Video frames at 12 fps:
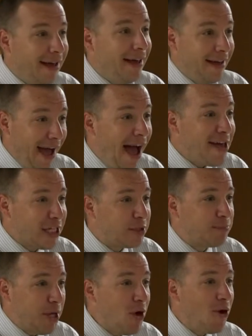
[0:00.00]
Yeah, he's
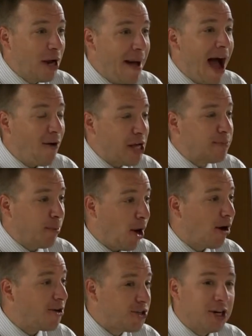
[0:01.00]
spewing them out. He's
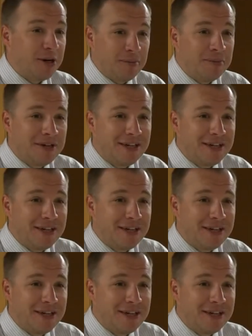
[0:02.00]
purging them.